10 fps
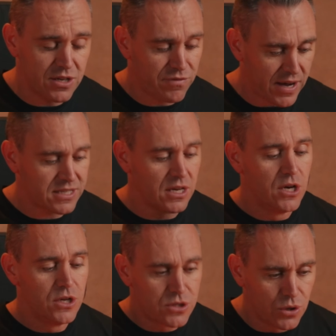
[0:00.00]
In fact,
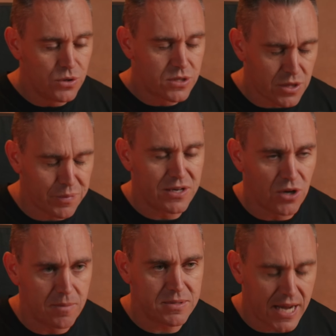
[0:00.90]
2 to 3
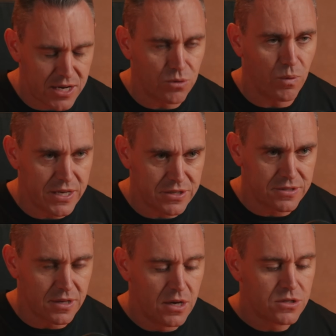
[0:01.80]
times annual
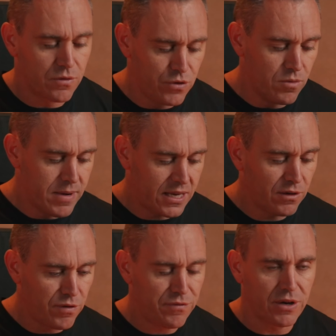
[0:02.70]
wages. So if you were making
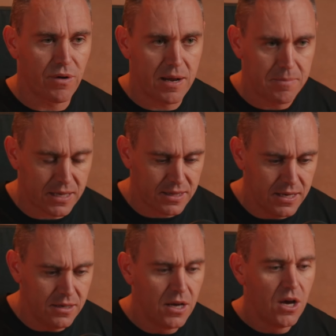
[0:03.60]
50 grand back
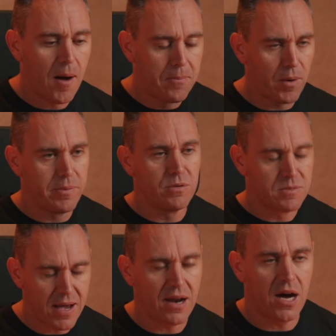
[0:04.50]
then, a property was
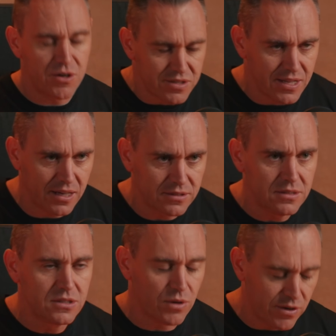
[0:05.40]
about
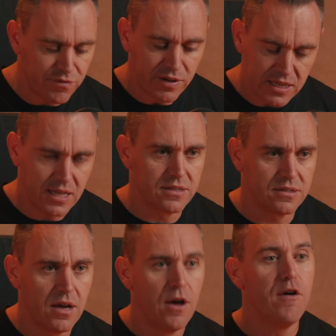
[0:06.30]
100,000 to 150,000.
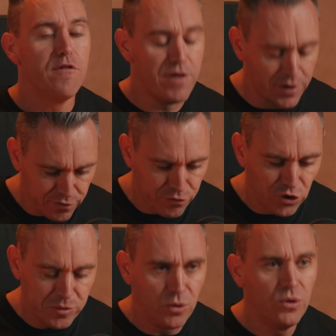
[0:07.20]
Very
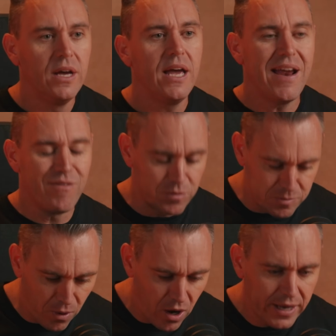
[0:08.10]
affordable. Everyone was
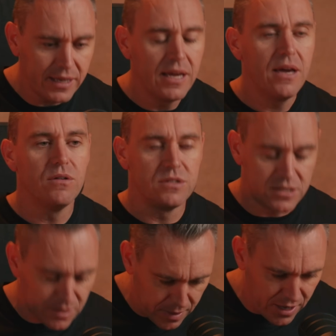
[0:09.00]
buying. It was
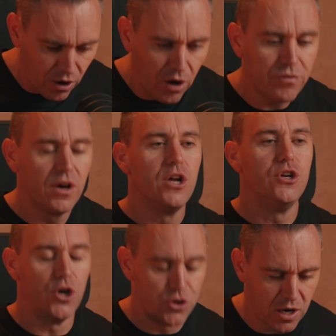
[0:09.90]
easy to pay it off.
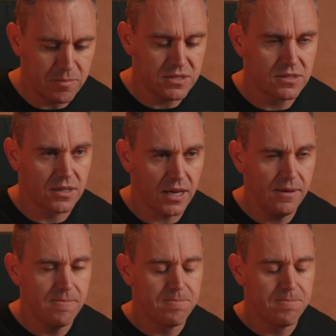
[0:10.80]
No dramas. Okay?